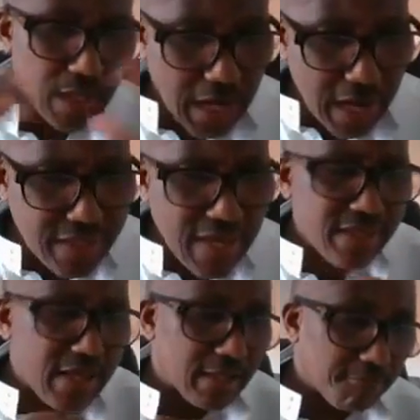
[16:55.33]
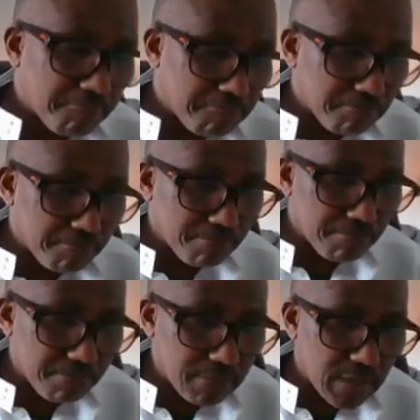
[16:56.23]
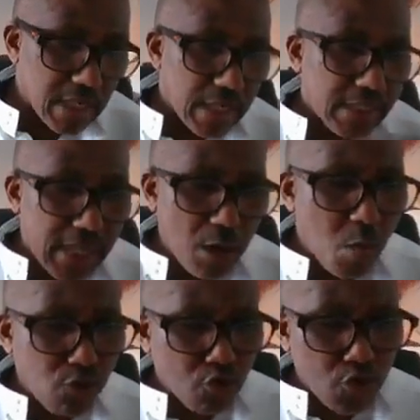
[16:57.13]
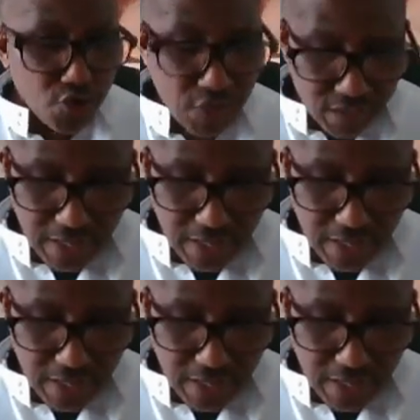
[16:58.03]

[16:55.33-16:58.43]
As I said, they want to create